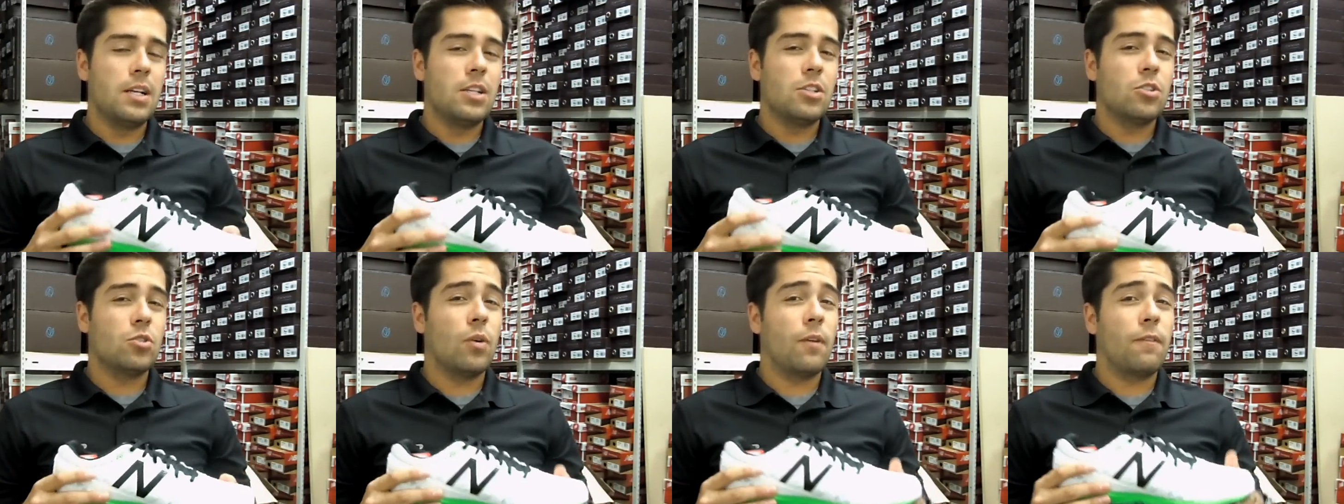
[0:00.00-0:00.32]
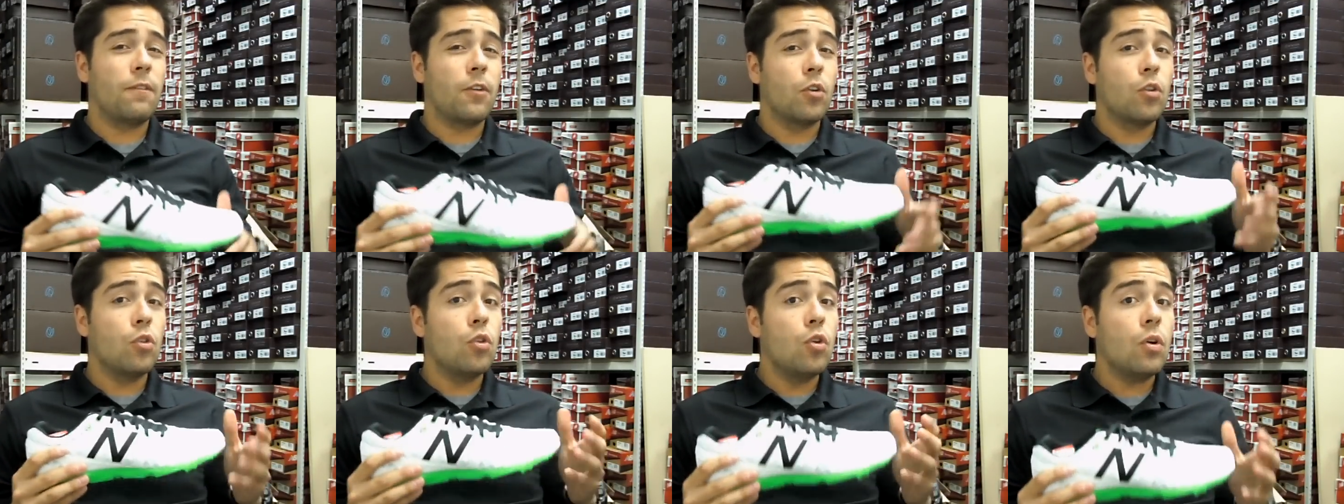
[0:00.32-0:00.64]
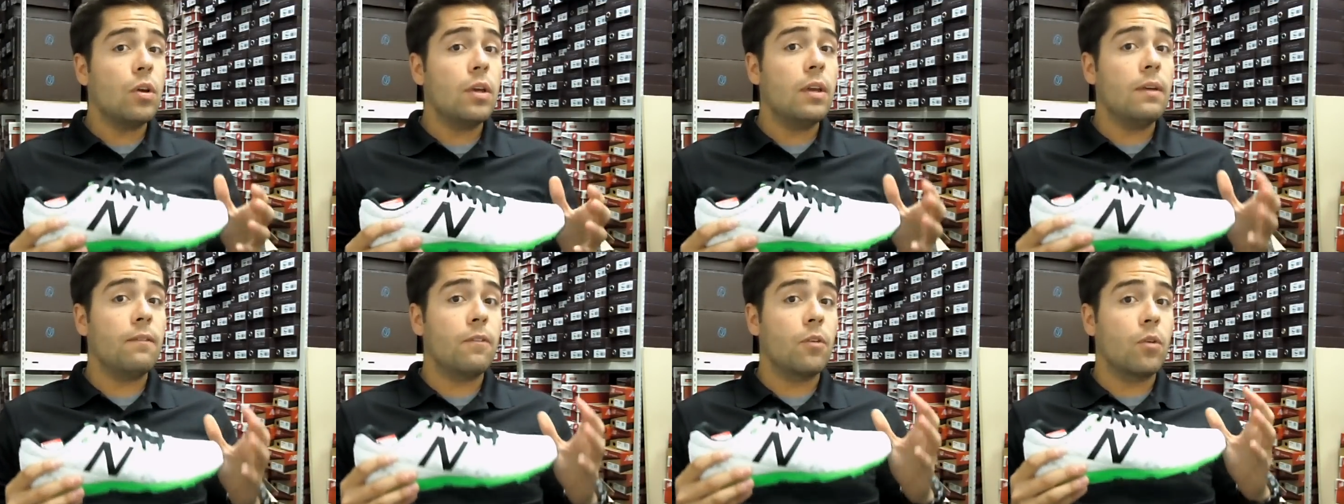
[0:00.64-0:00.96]
So if you're
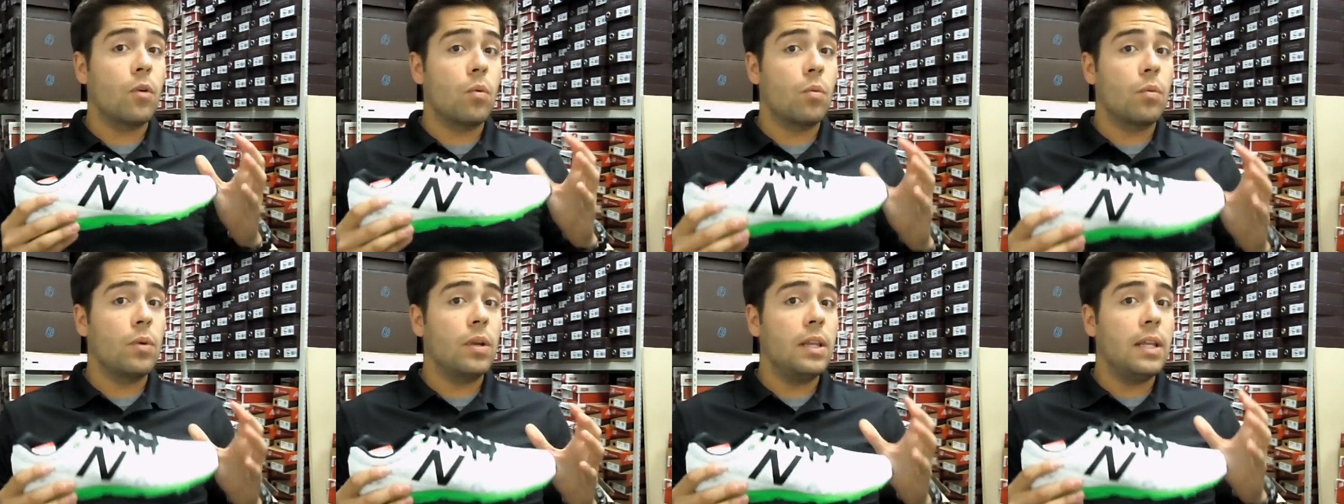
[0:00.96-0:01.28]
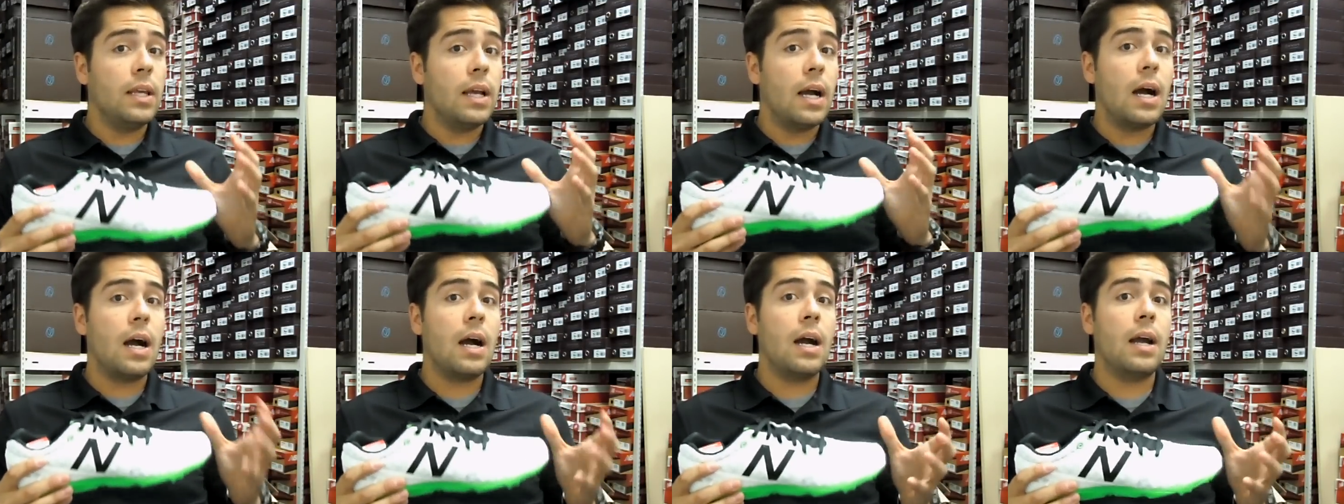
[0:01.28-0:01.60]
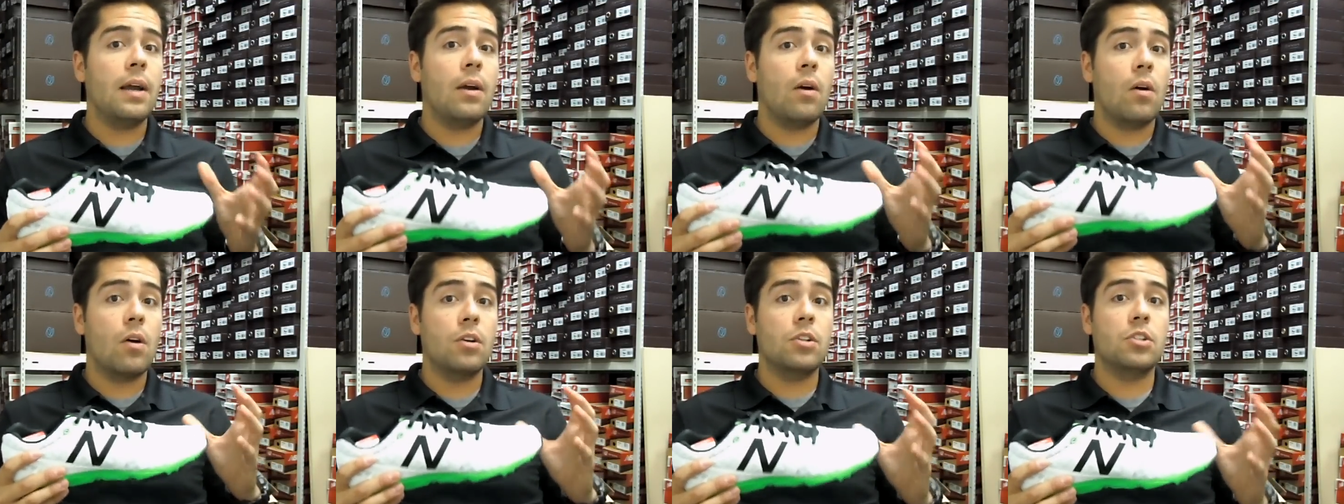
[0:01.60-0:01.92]
looking for a really
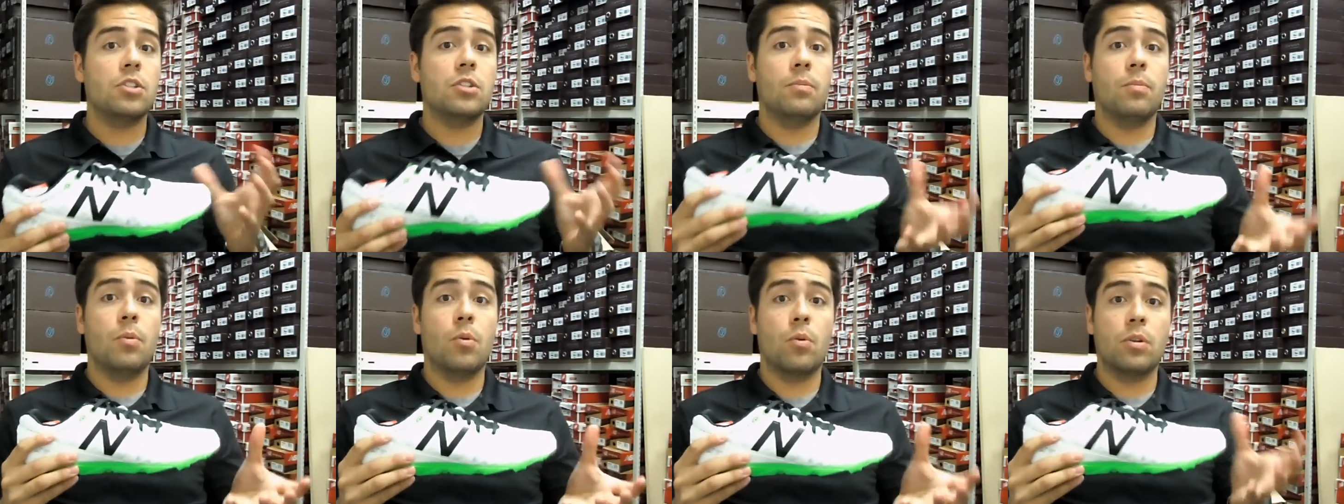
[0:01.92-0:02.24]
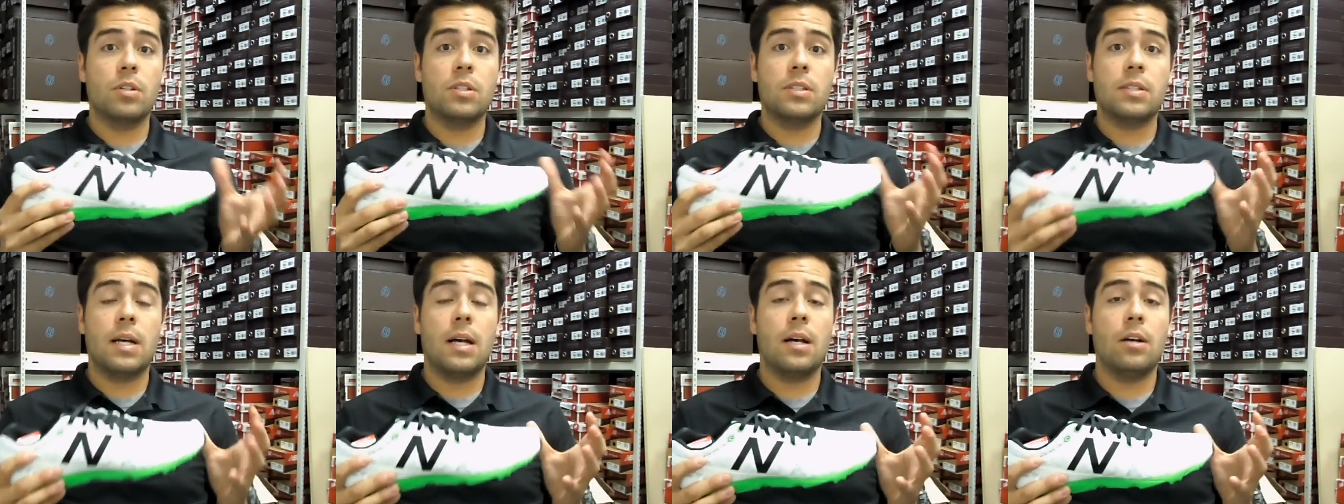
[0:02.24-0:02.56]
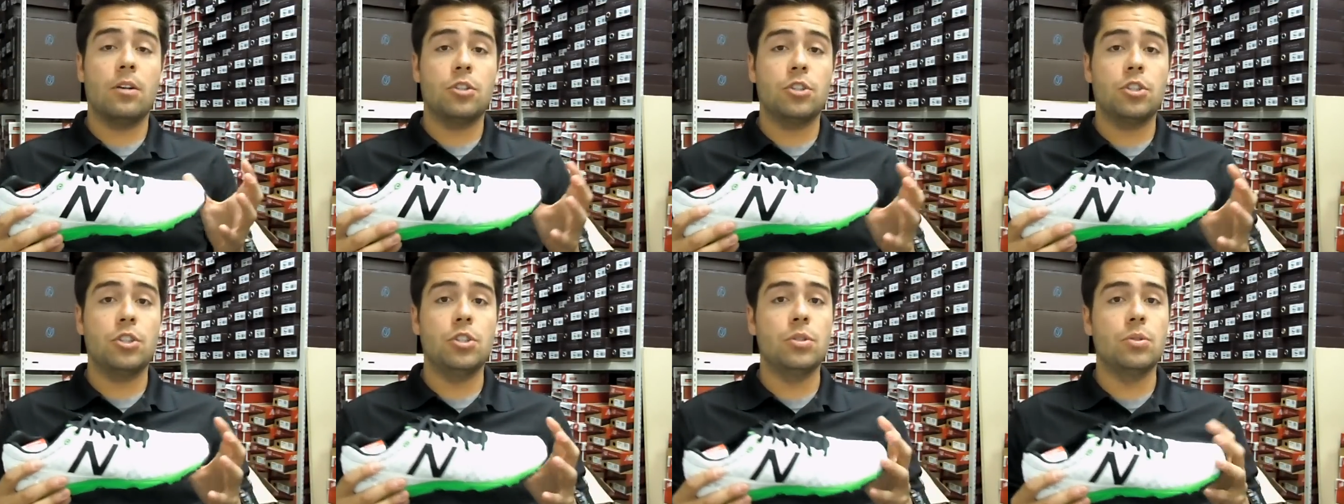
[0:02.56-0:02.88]
high arch support
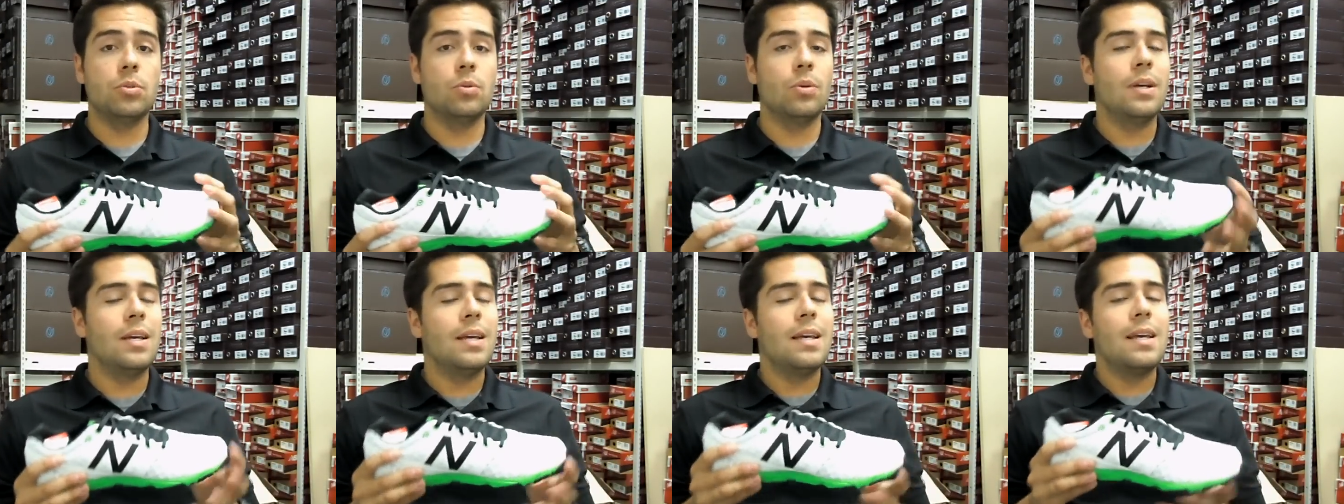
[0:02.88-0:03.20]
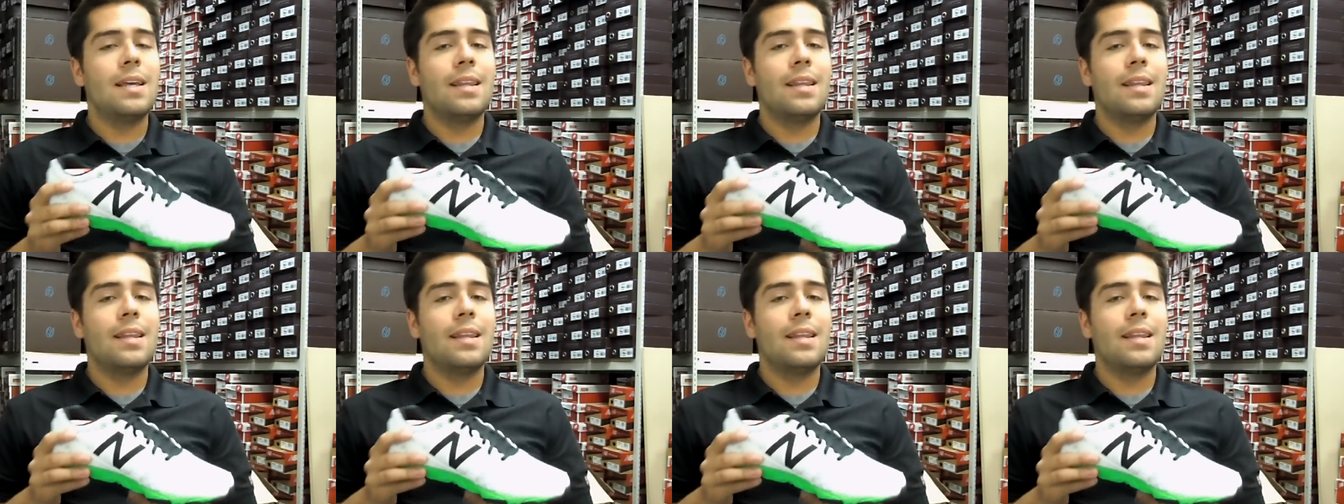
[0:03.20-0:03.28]
style shoe,